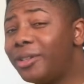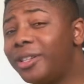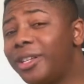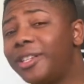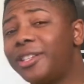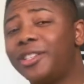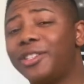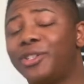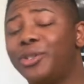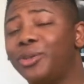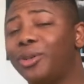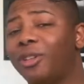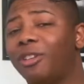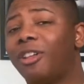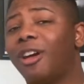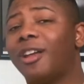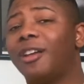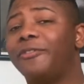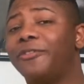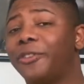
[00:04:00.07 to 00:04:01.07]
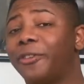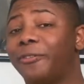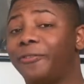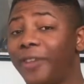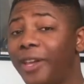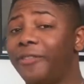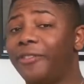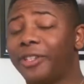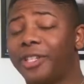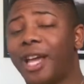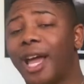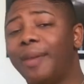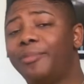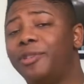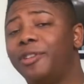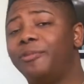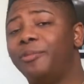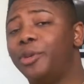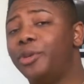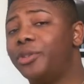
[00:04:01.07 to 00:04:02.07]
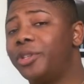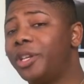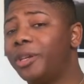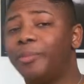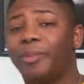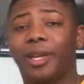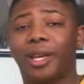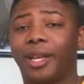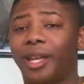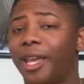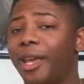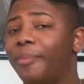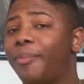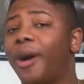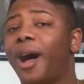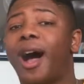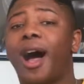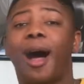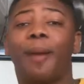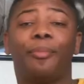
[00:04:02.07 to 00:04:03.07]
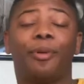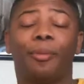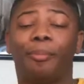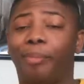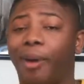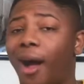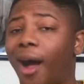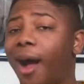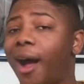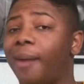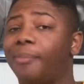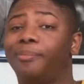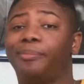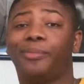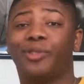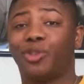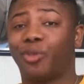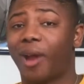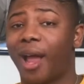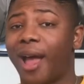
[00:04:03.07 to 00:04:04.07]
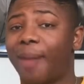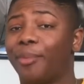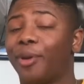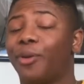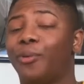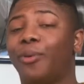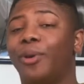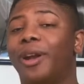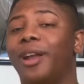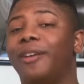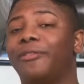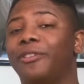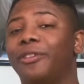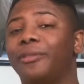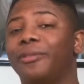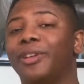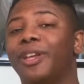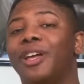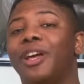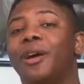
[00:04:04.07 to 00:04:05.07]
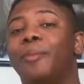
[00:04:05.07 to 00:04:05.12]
listen to a lot of your favorite types of music, be it hip hop, pop, trap, whatever,